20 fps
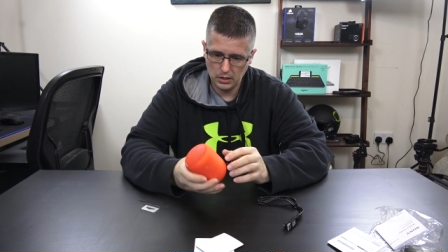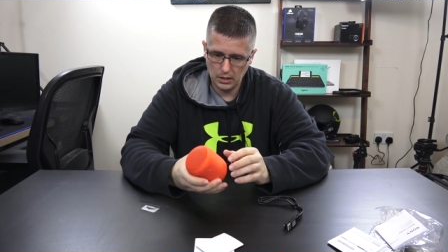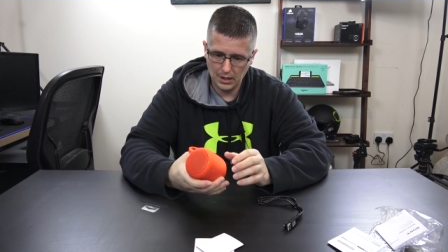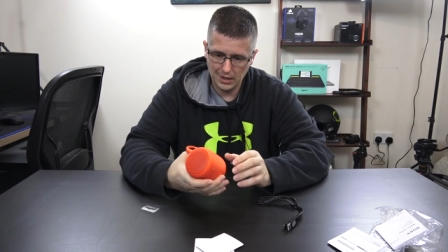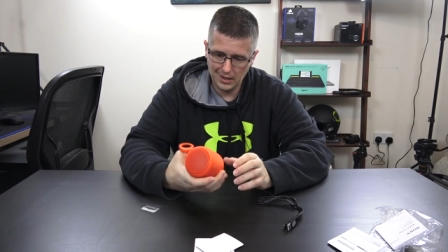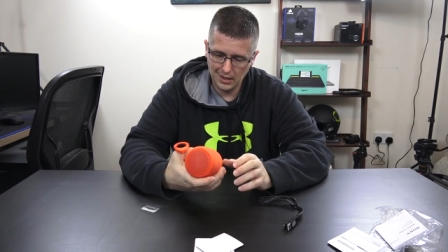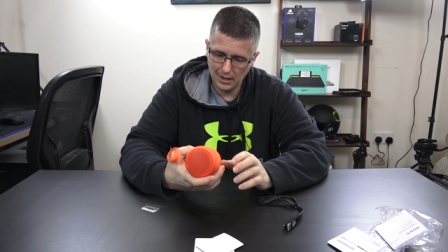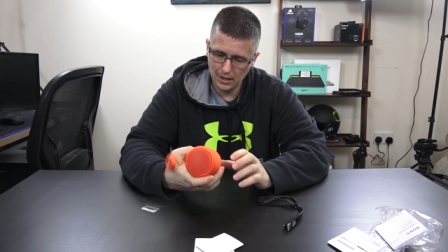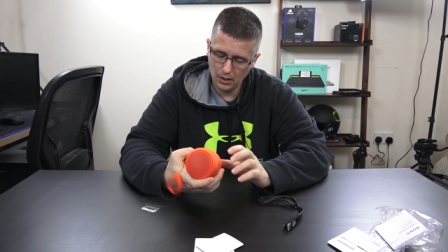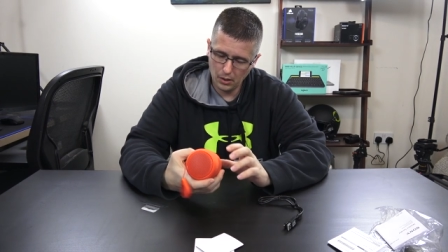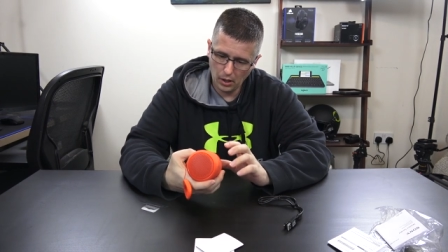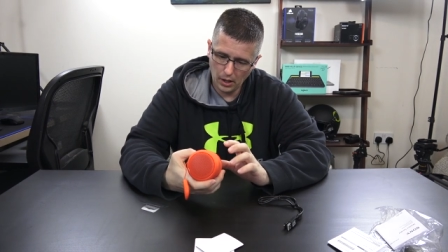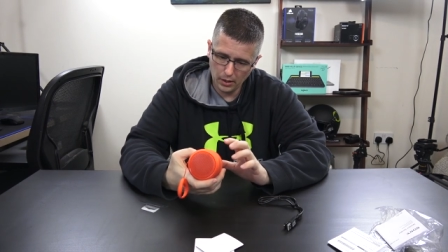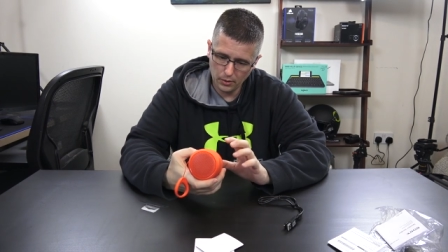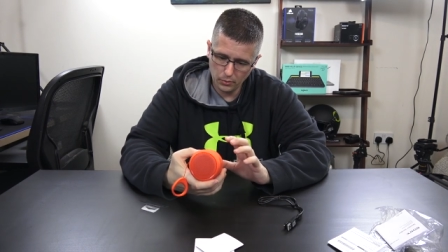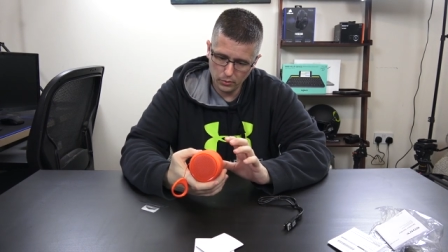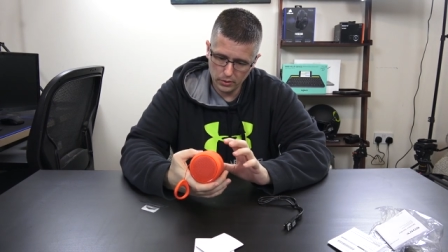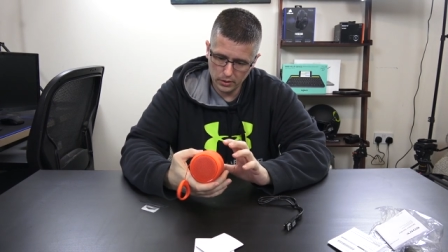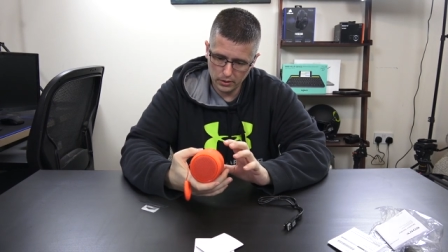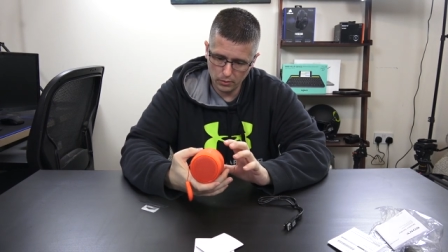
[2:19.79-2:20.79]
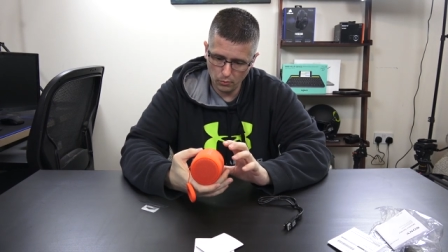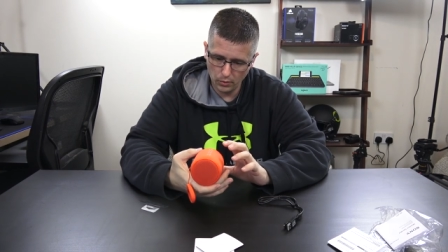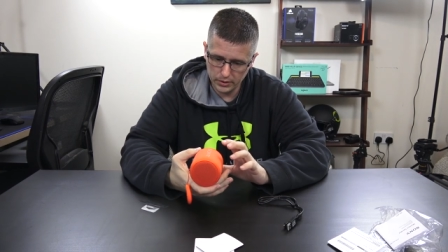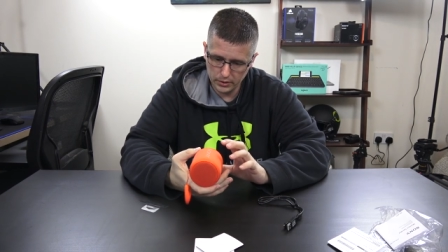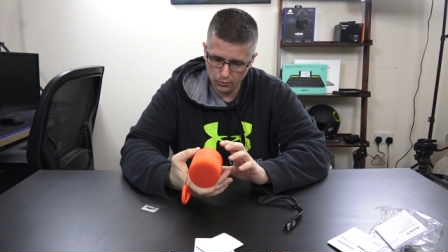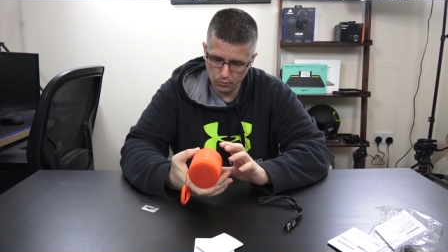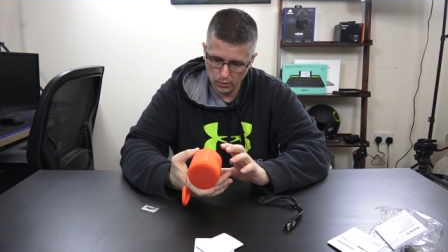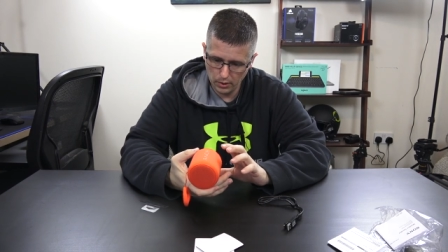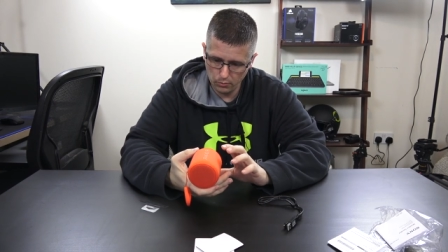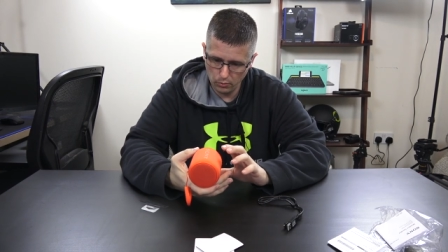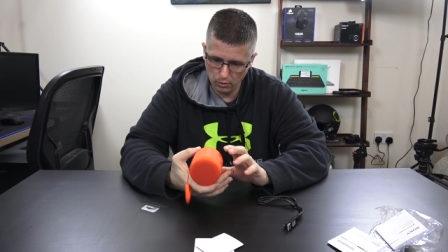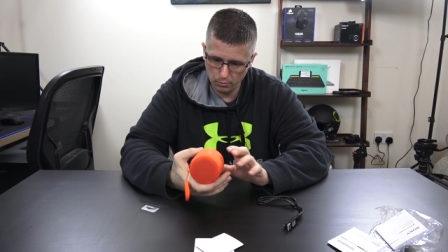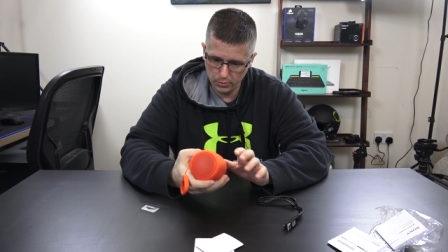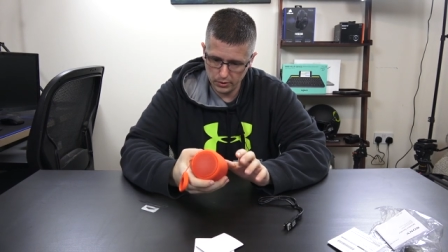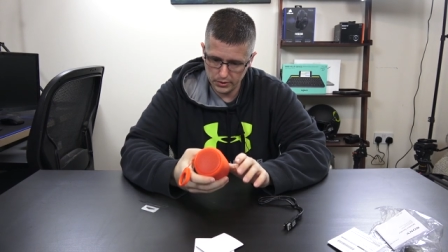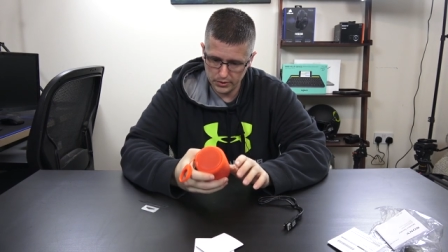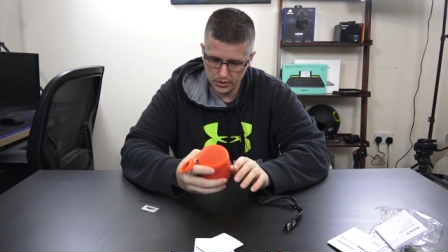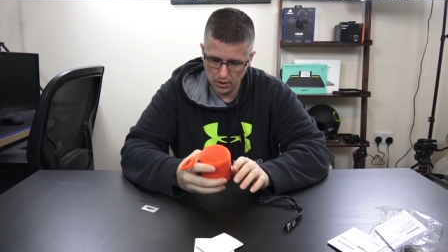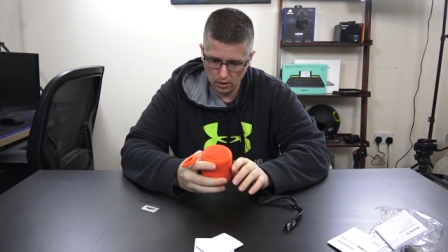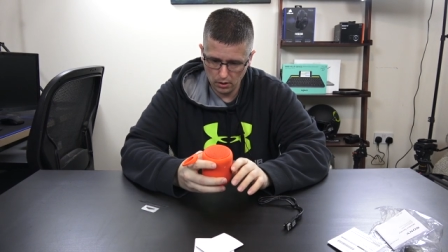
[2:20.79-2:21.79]
I, I really didn't want the red one,
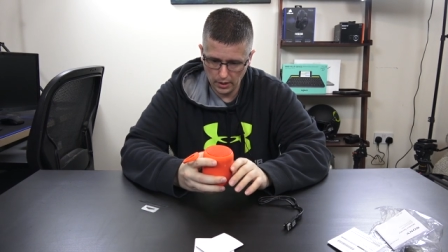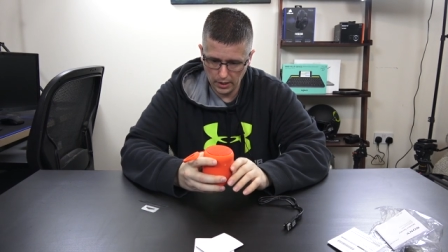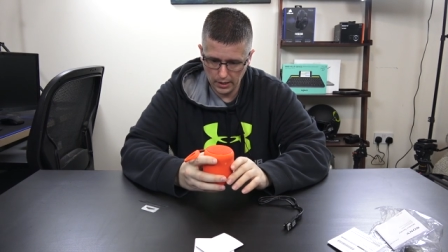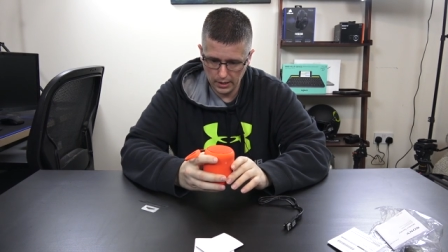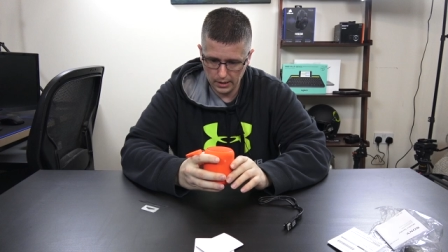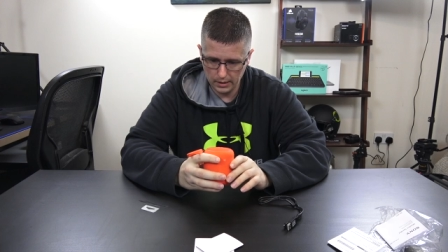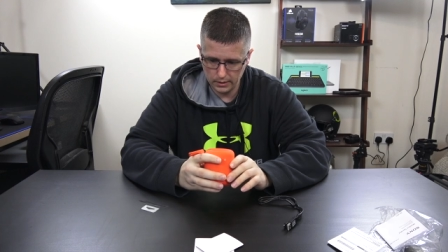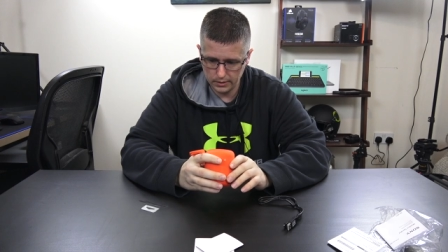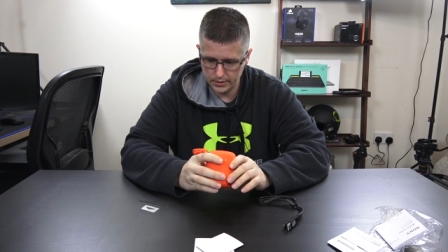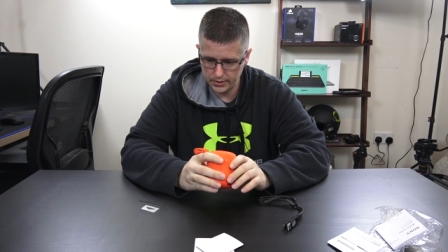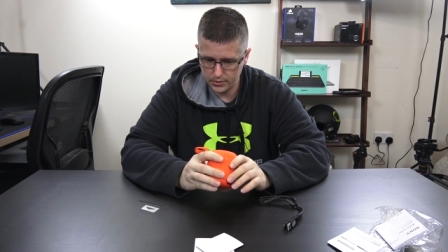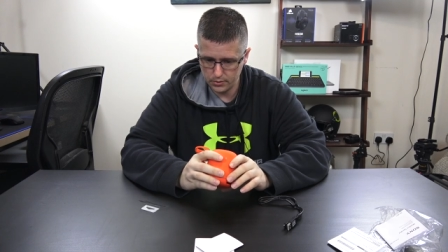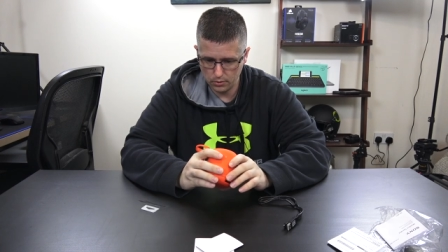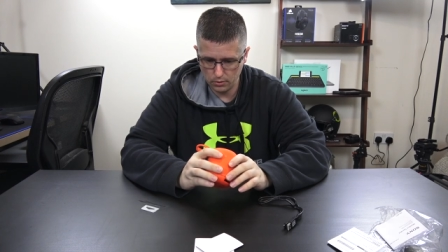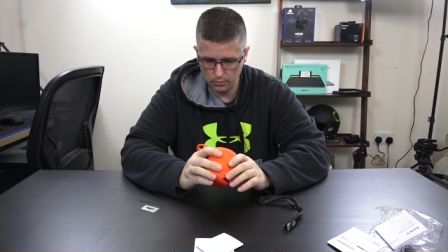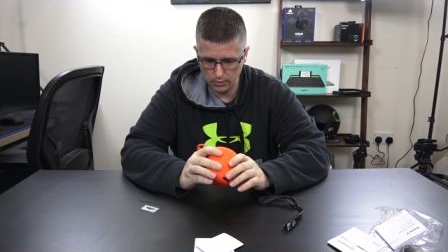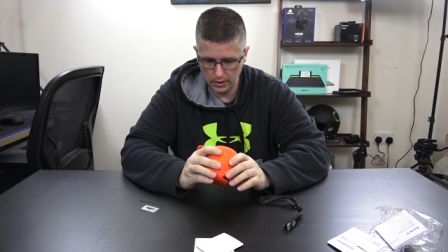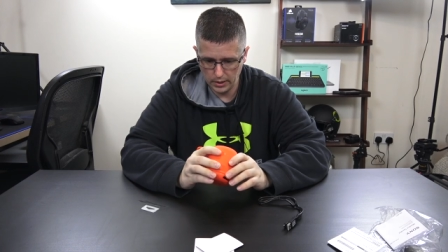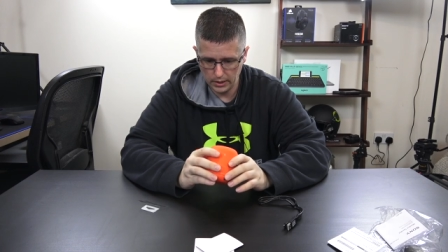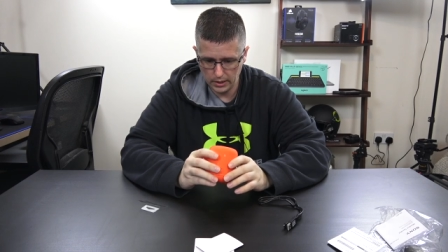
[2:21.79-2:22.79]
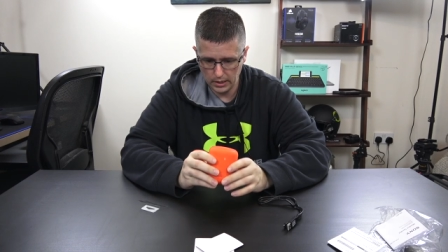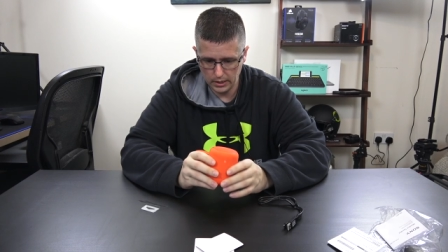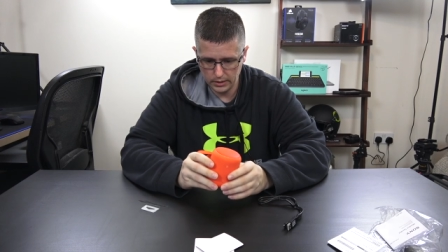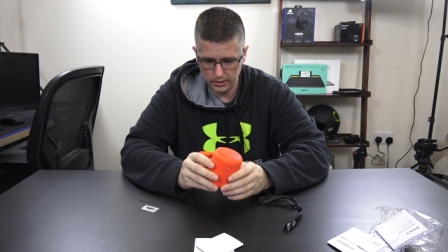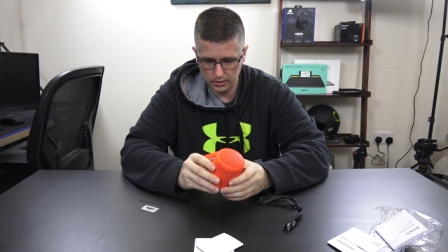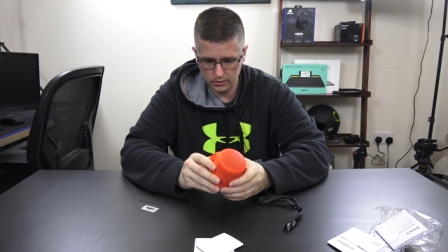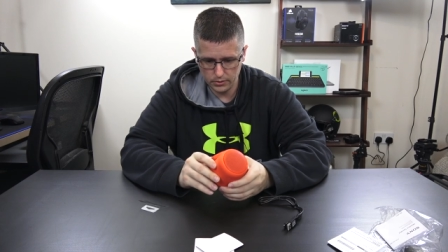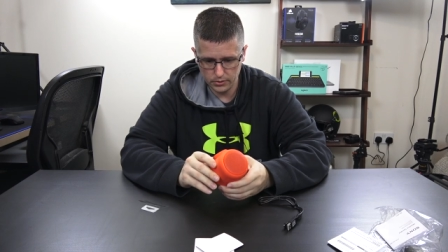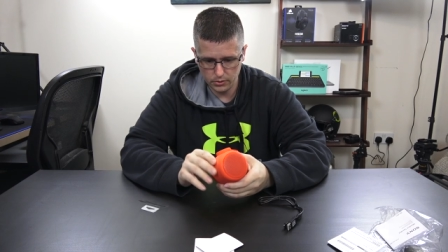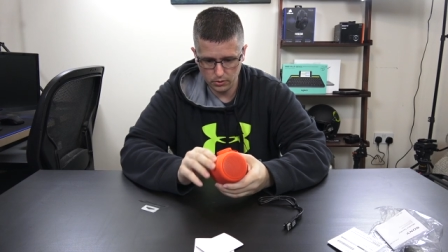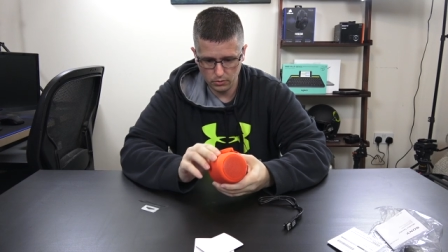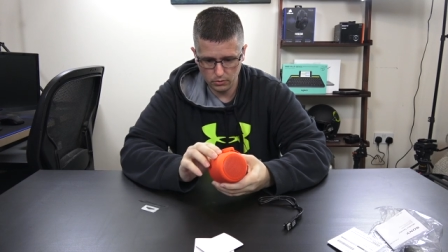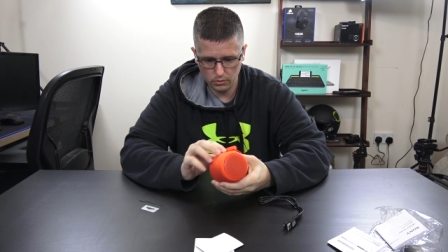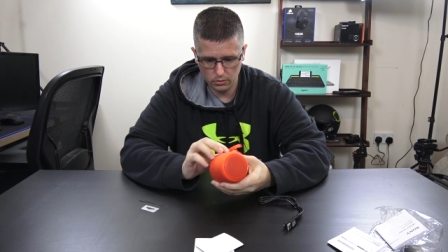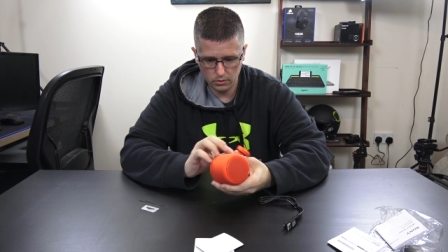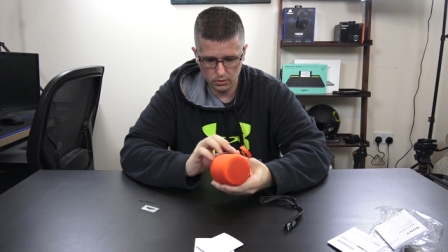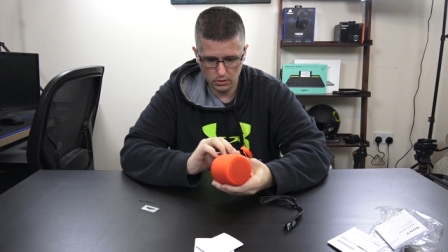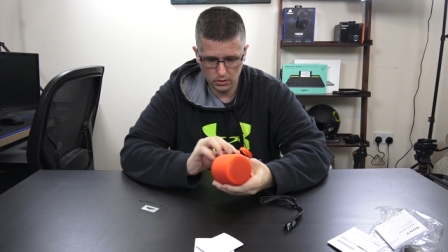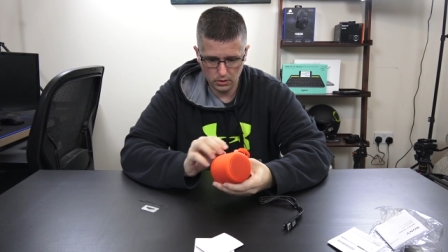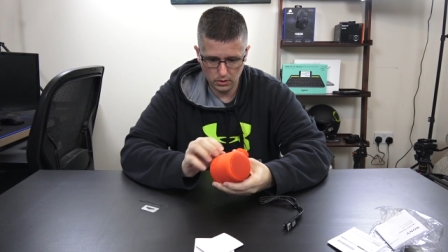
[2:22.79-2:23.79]
but it's all I had at the store when I got there, so
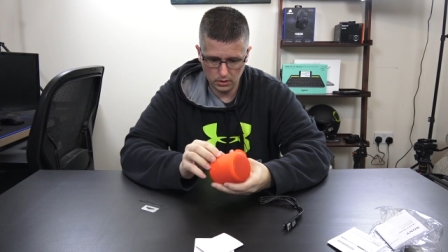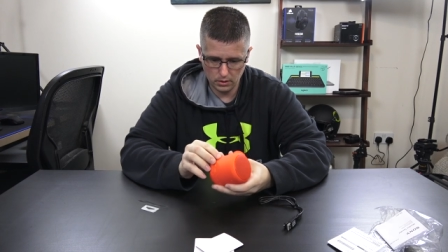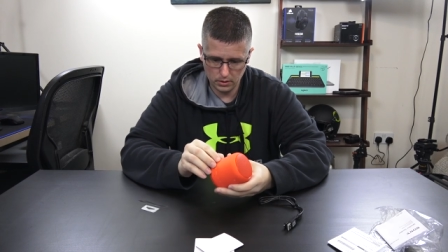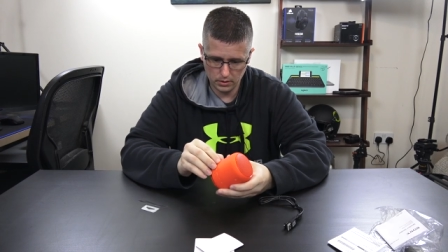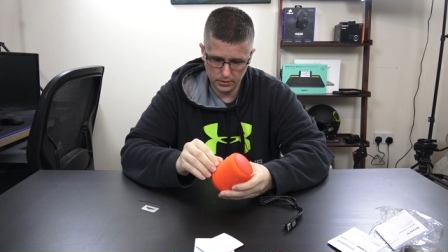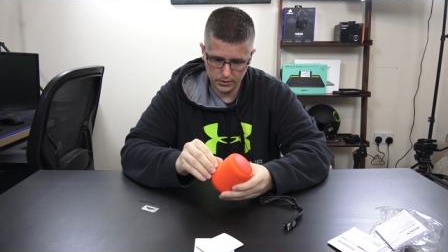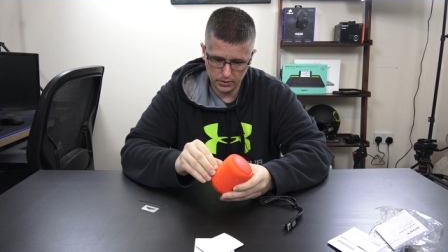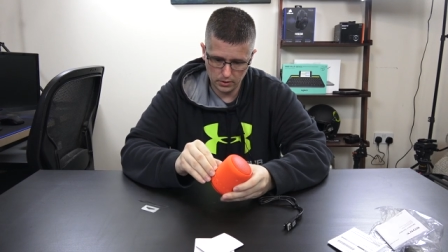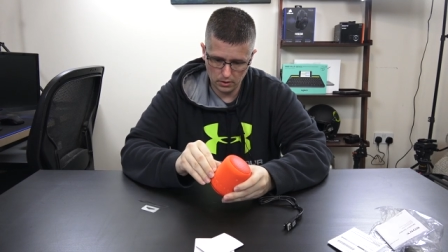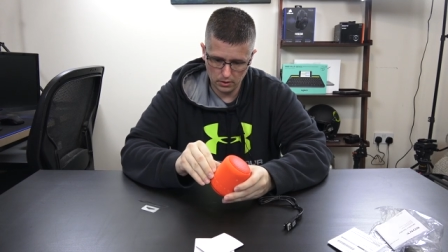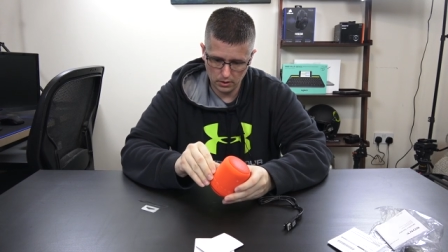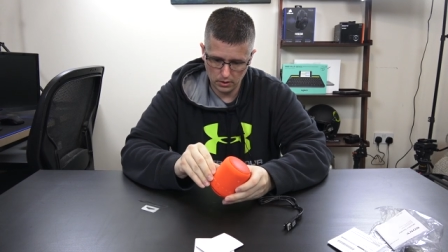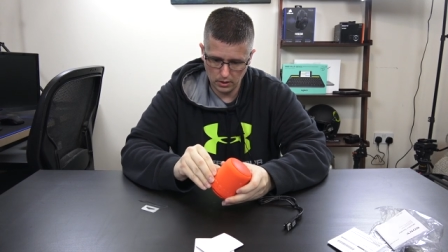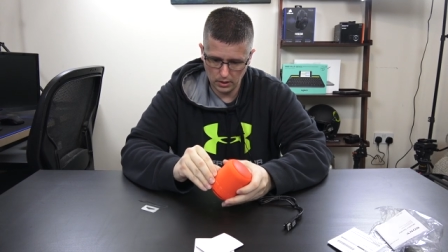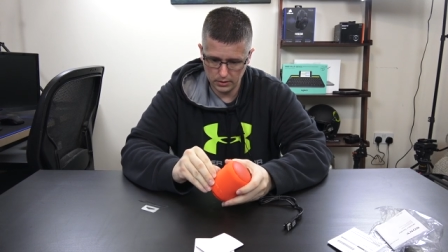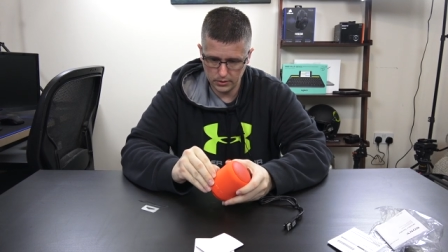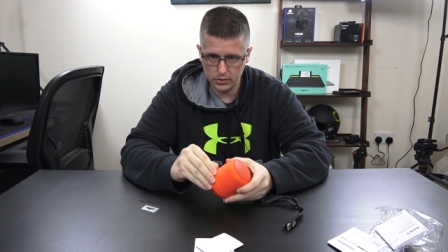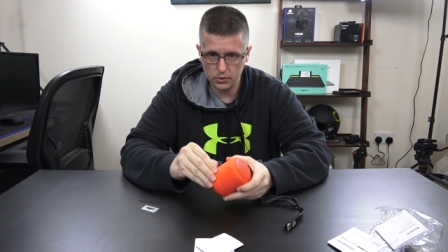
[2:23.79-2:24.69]
uh, that's all I had.